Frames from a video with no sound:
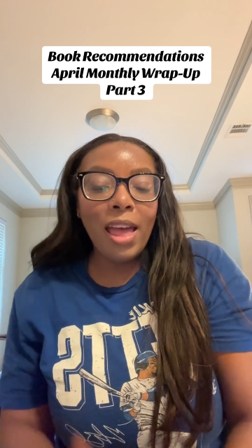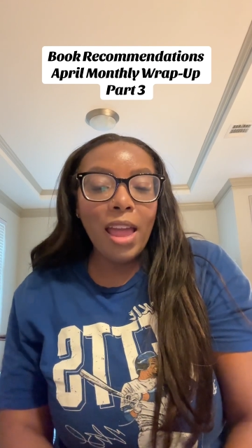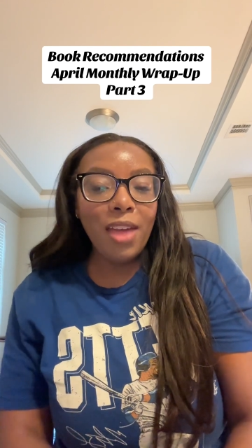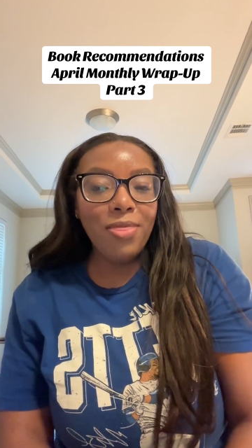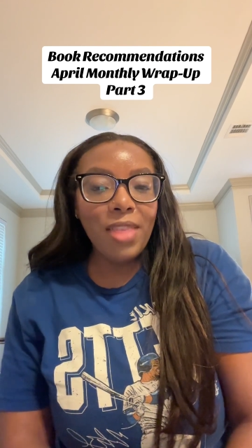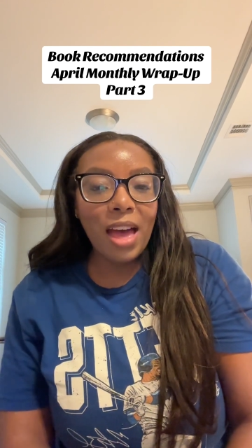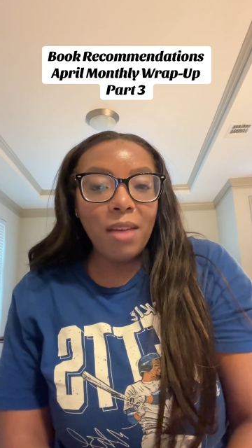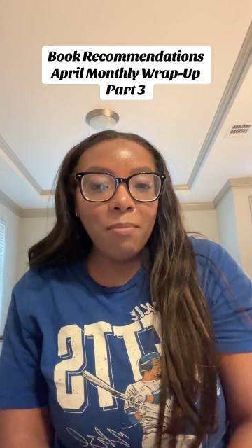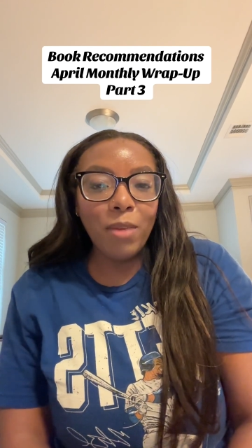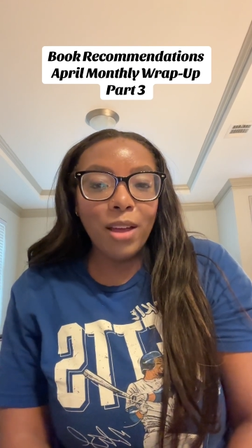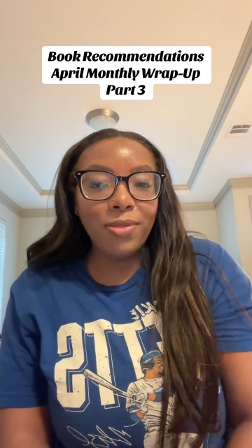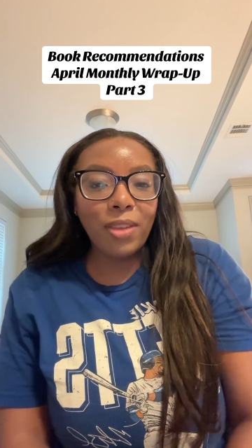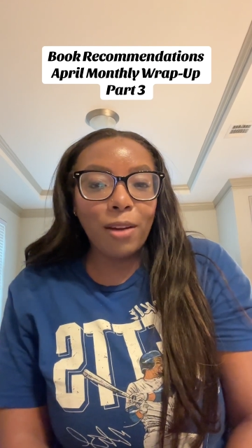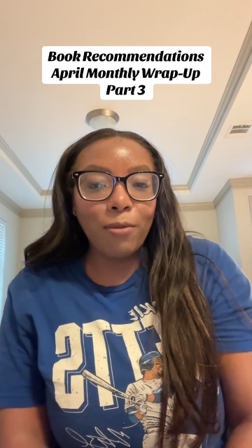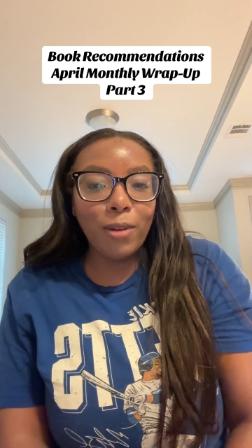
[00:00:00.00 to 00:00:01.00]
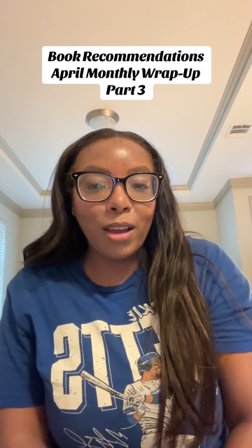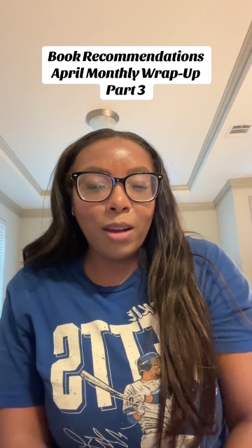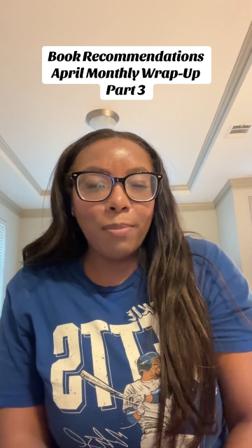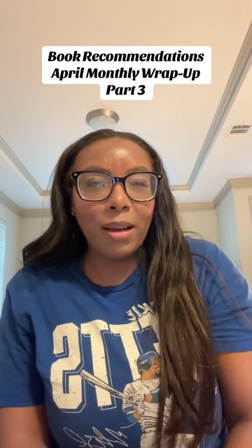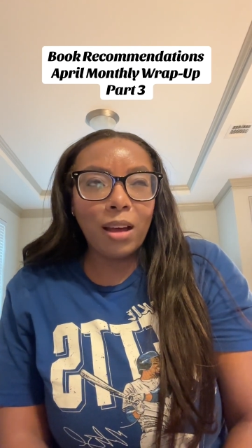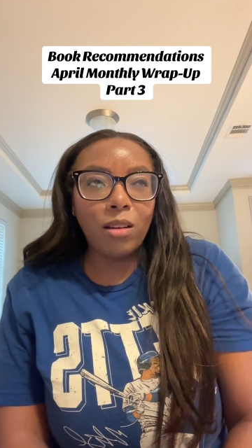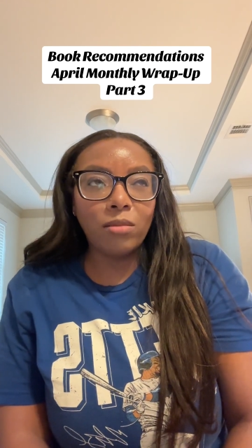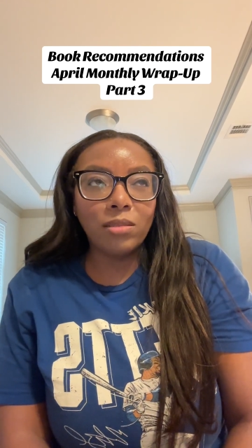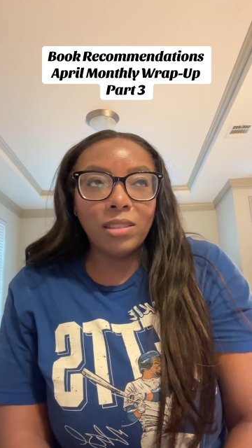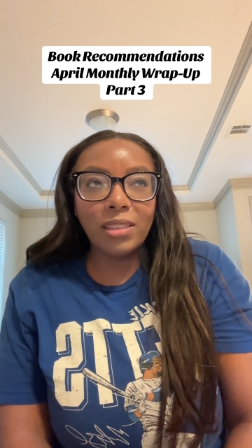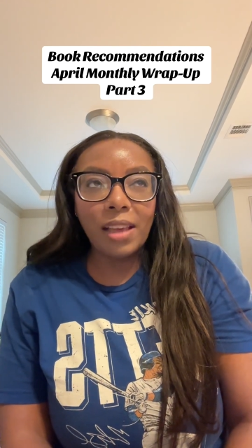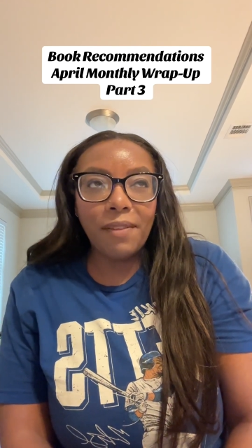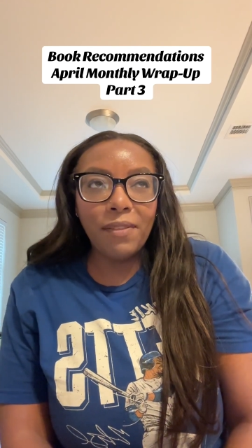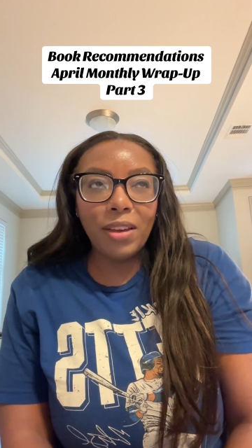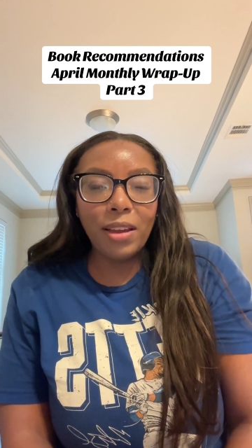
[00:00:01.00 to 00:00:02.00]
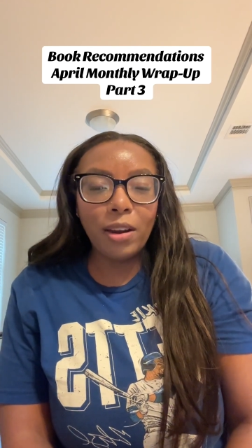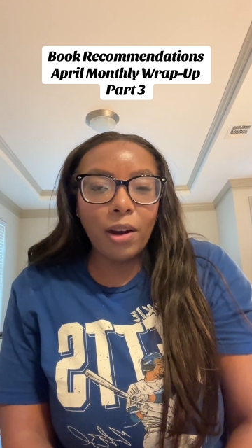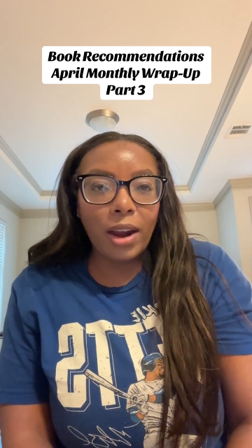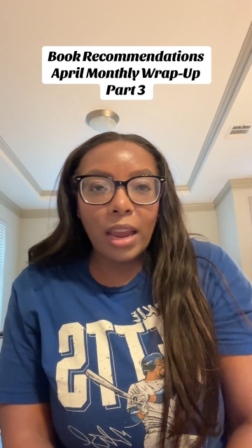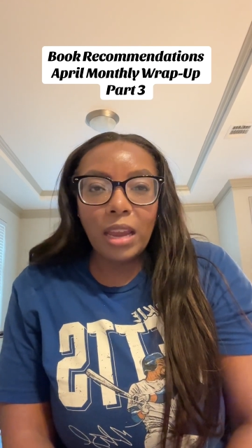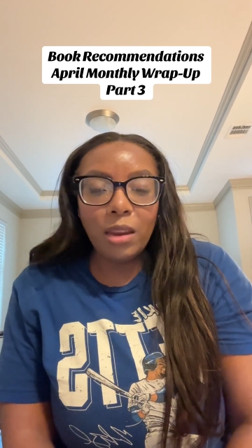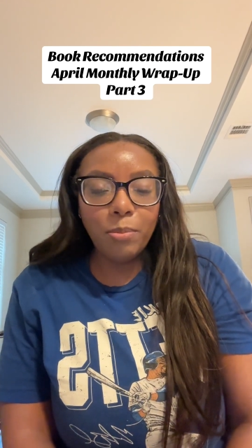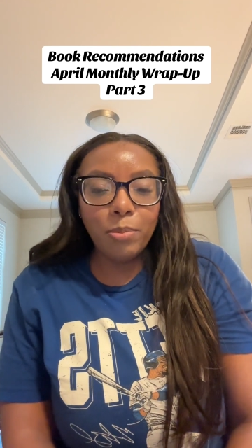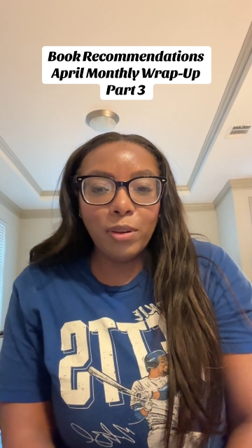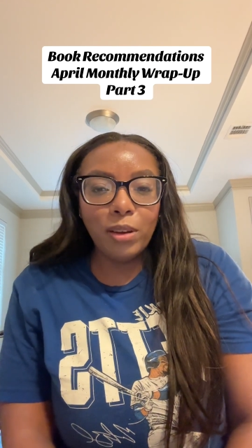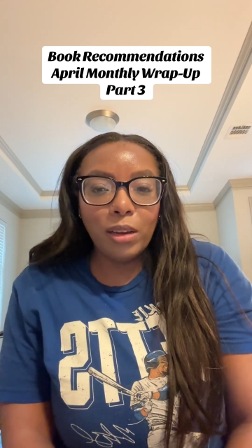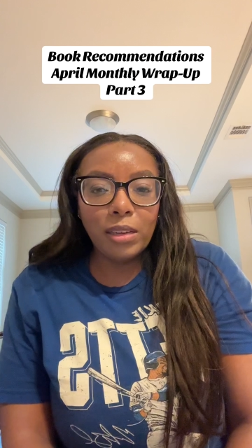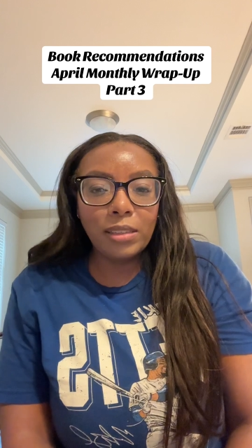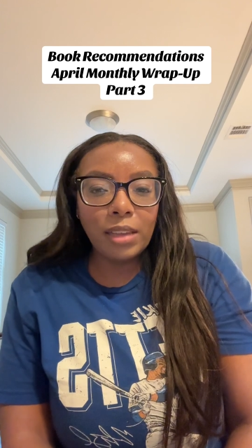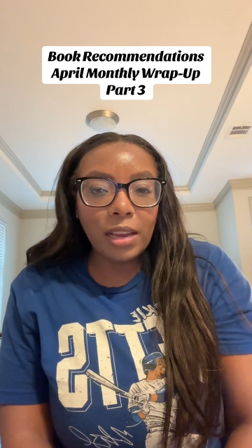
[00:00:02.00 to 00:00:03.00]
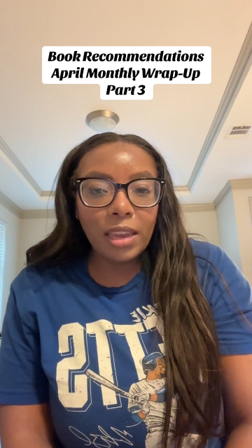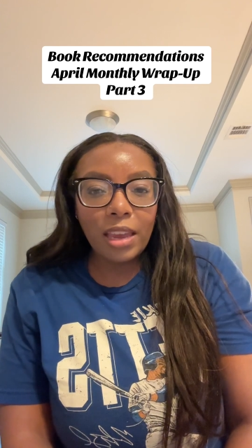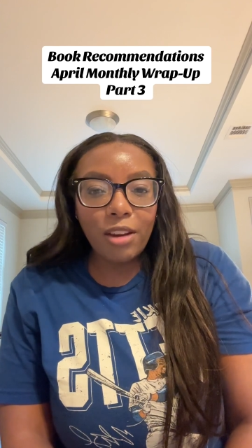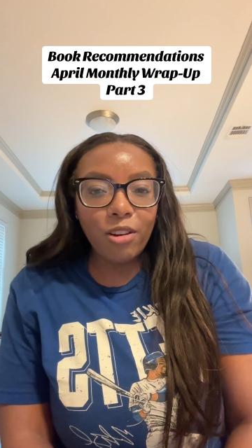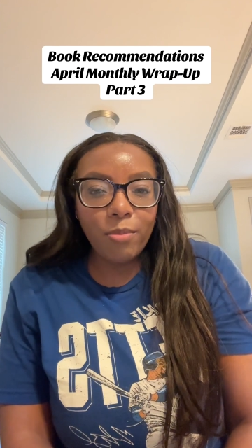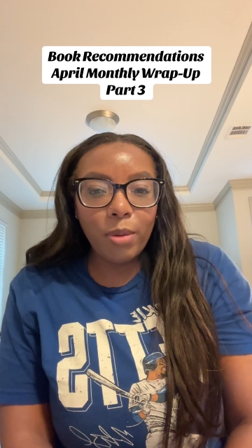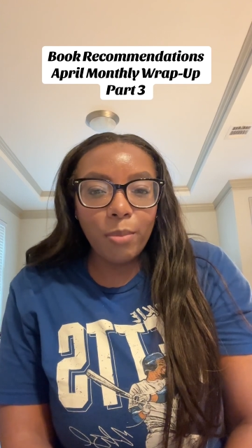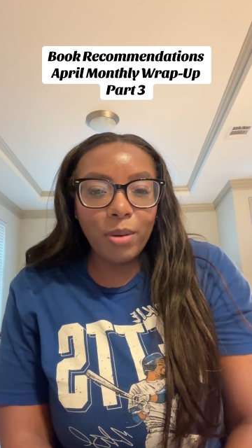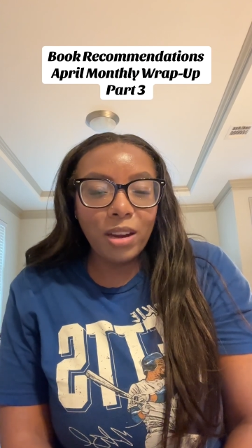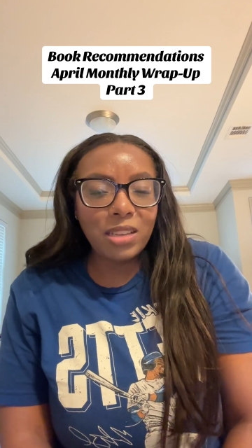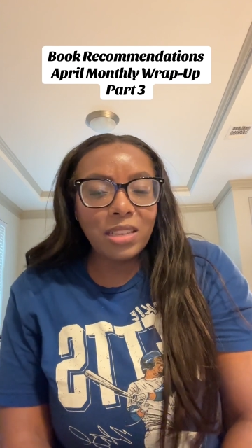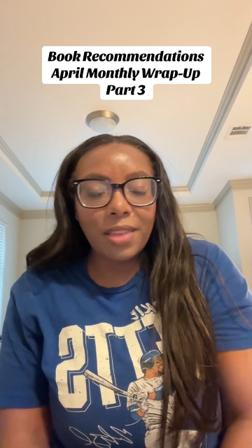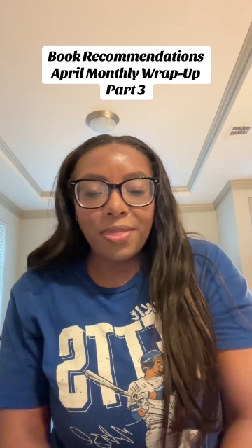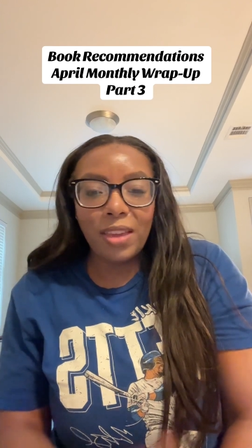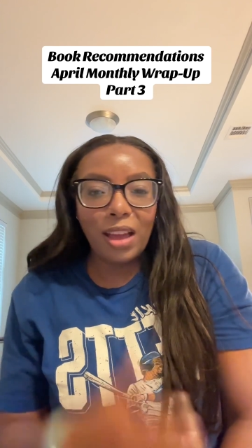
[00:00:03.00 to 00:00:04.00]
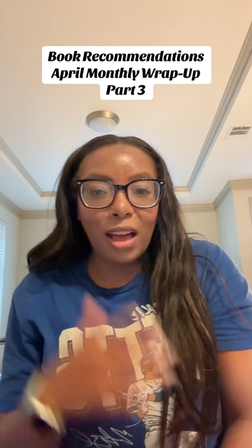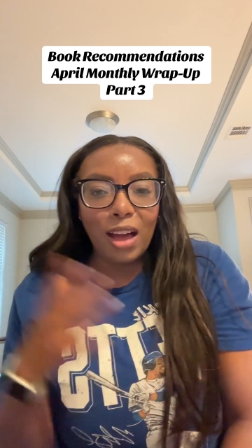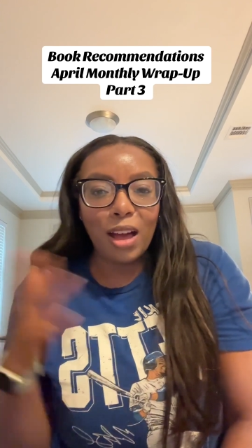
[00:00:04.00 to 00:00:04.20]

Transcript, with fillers: In that month, I read about seven or eight books. I can't remember because I think I